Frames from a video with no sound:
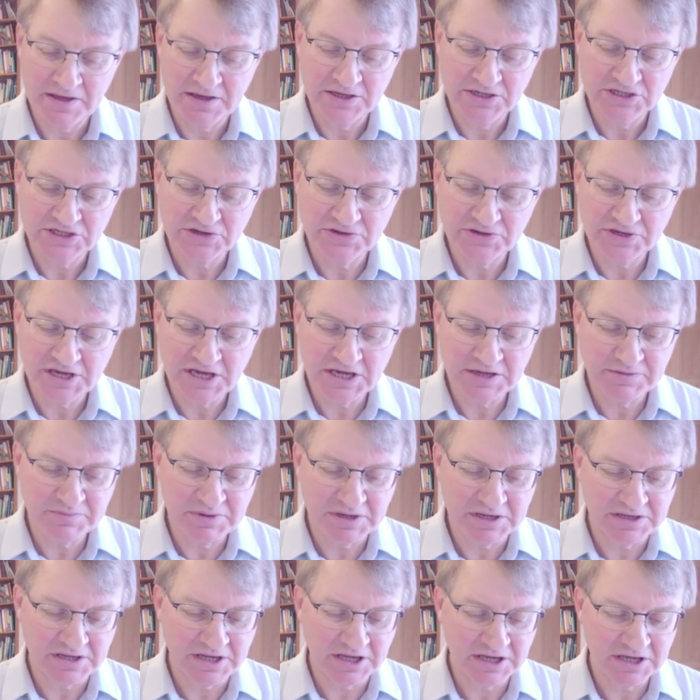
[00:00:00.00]
So
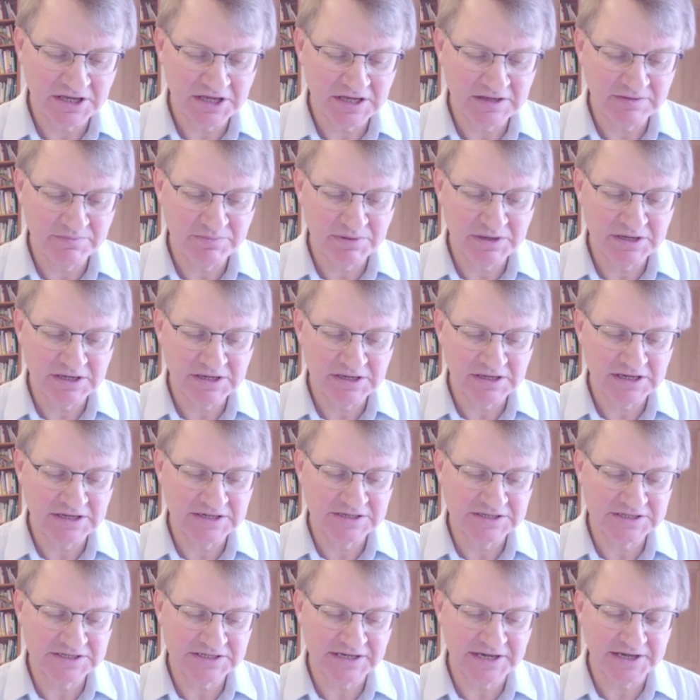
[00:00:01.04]
Kingpin, and Kingpin
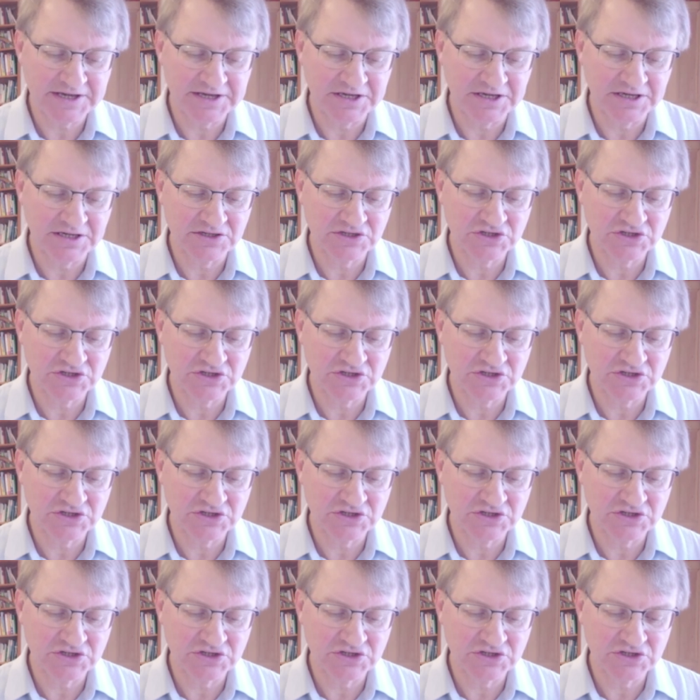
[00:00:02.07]
is saying,